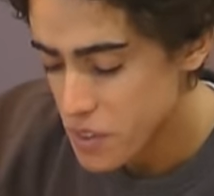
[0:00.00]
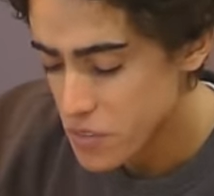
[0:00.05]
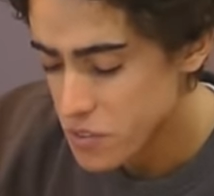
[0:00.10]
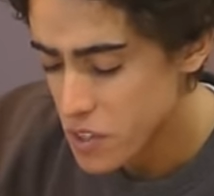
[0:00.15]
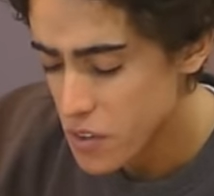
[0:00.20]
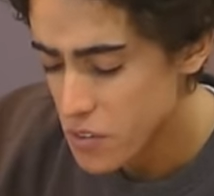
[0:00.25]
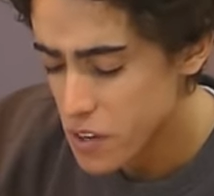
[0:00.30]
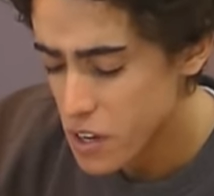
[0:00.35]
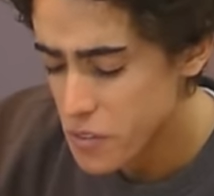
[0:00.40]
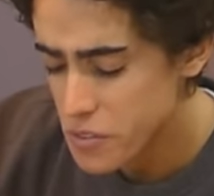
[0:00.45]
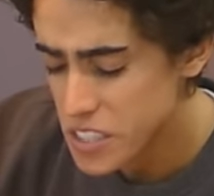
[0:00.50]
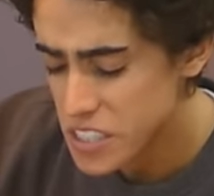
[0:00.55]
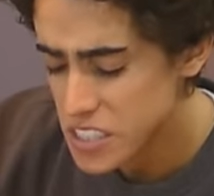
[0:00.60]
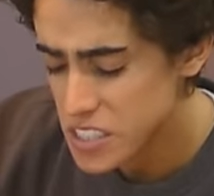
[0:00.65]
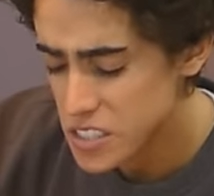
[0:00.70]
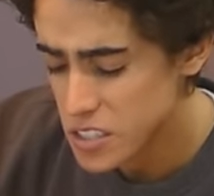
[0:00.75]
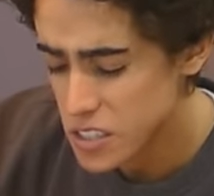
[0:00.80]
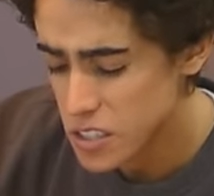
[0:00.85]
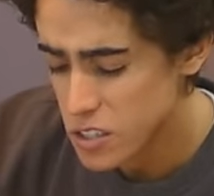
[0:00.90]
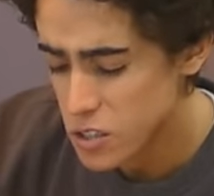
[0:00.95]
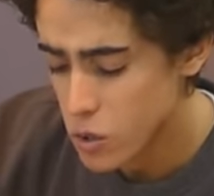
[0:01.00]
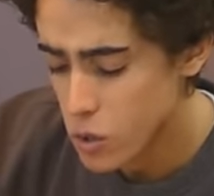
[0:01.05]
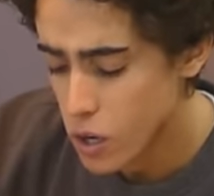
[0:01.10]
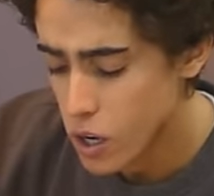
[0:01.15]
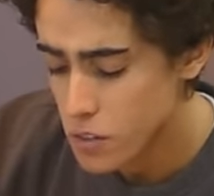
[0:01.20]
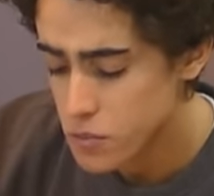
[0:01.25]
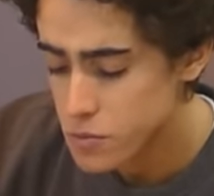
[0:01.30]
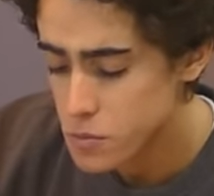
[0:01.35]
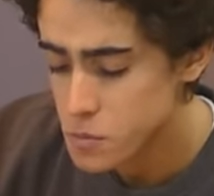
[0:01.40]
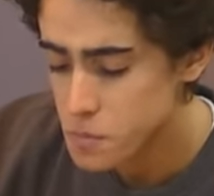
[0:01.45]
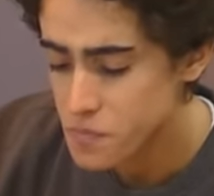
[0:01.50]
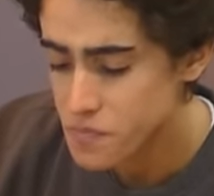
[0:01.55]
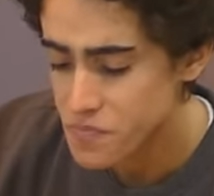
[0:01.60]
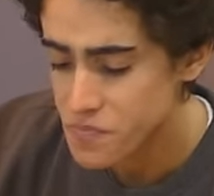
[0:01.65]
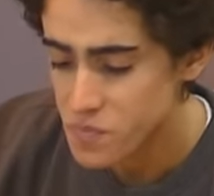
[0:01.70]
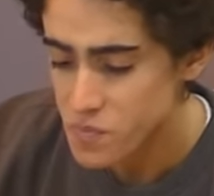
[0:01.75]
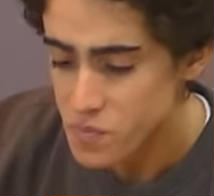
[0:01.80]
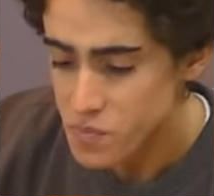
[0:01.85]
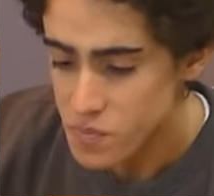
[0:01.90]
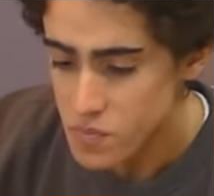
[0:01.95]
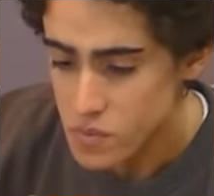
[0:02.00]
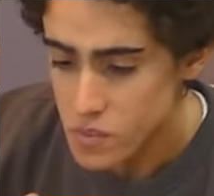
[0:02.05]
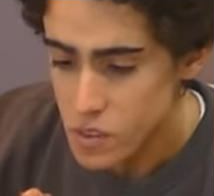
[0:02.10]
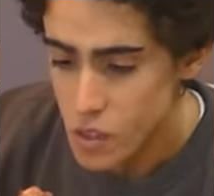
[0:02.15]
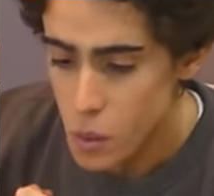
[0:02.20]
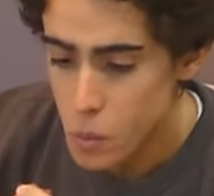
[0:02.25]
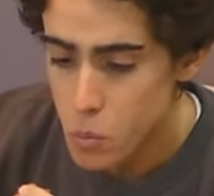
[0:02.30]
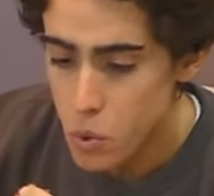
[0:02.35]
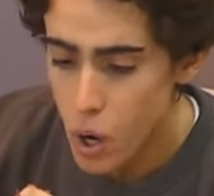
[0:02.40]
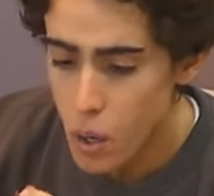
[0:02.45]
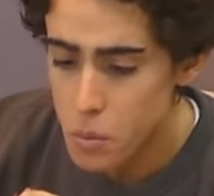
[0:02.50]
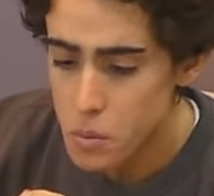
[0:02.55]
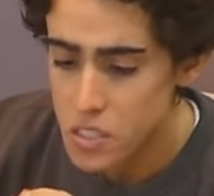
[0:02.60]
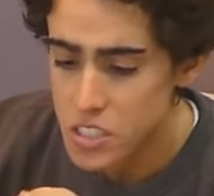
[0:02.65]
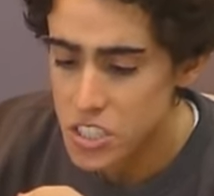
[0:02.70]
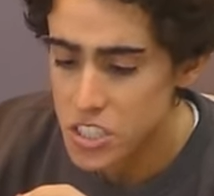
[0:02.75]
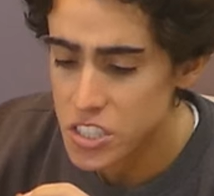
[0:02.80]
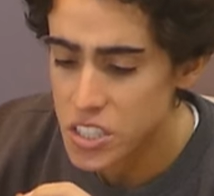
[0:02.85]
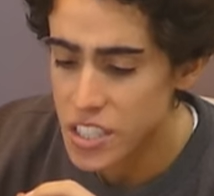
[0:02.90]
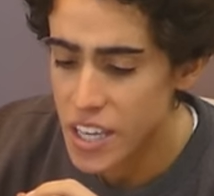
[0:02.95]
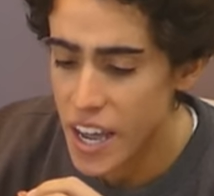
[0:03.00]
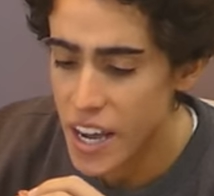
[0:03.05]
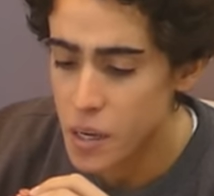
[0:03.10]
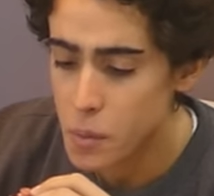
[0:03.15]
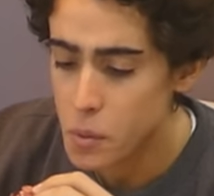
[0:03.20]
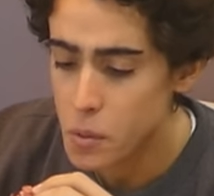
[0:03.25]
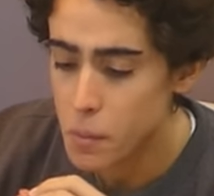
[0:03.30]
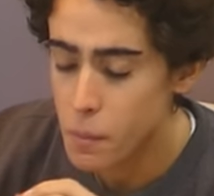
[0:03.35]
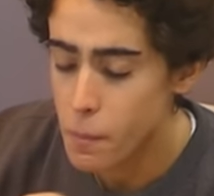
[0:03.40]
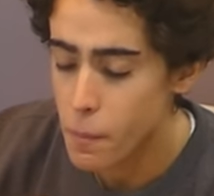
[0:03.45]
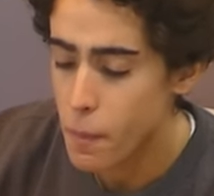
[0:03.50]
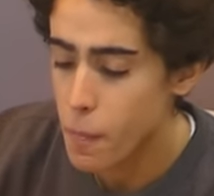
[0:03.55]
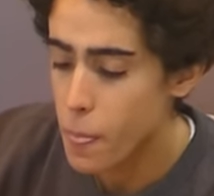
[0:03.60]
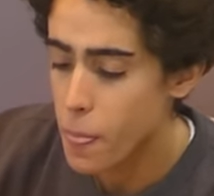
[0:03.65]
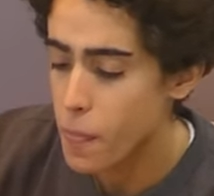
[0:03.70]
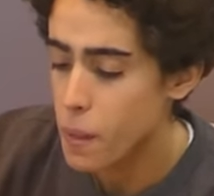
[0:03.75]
The flavor of this is a little off. Probably just the animal.